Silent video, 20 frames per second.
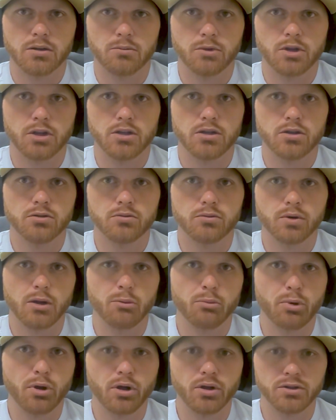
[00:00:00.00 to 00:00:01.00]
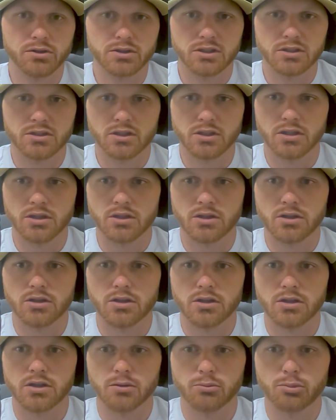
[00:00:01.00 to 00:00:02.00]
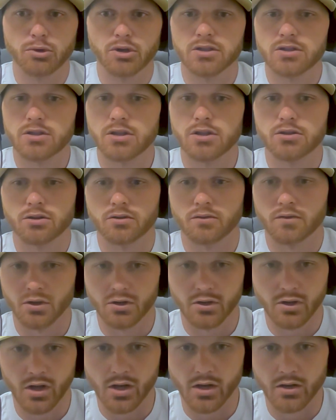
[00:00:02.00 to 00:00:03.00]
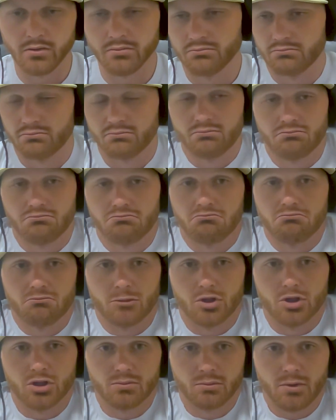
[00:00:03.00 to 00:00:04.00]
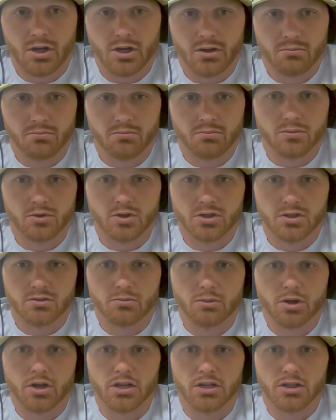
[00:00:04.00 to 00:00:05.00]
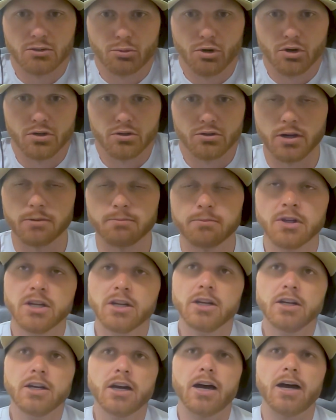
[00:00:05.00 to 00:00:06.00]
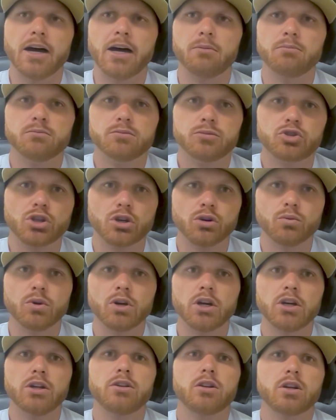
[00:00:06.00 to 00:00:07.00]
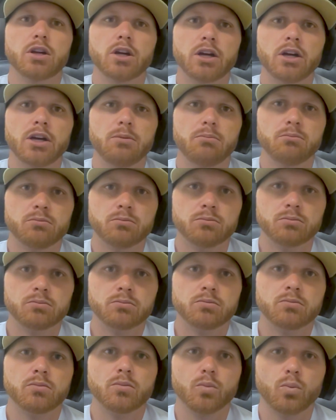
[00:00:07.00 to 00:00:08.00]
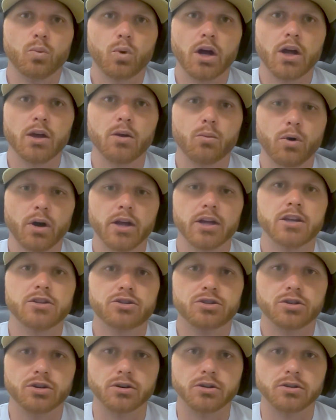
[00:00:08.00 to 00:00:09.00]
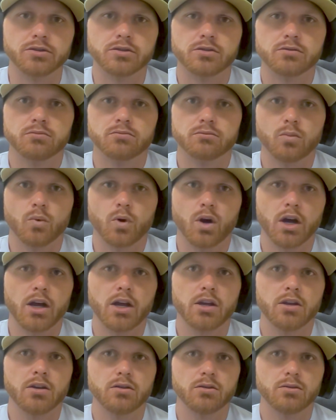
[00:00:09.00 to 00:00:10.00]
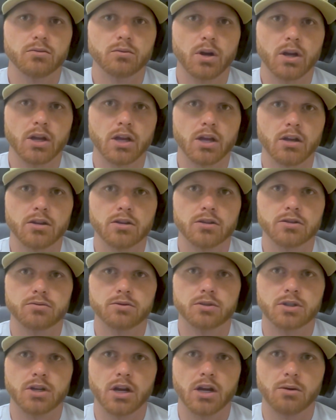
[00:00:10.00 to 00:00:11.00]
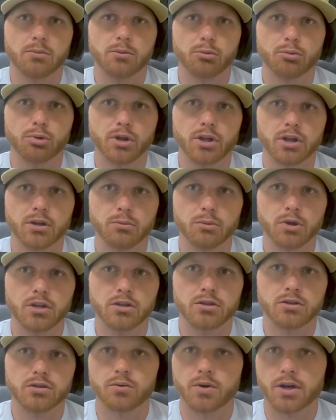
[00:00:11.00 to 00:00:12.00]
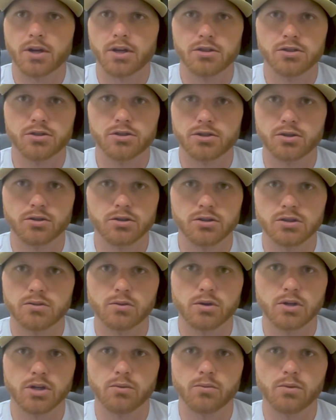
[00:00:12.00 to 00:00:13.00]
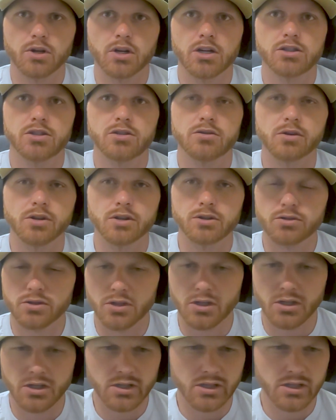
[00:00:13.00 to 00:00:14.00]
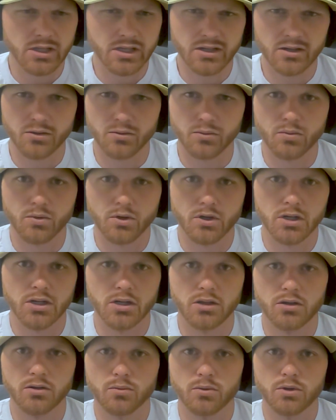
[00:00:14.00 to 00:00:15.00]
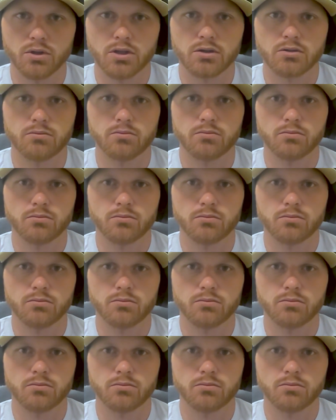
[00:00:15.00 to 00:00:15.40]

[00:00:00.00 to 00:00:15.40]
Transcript: they don't write policies in the best nature of their client. Just my experience, right? So what? Why insurance? Why kind of this retirement planning mantra? Why insurance? What got you interested in that, or what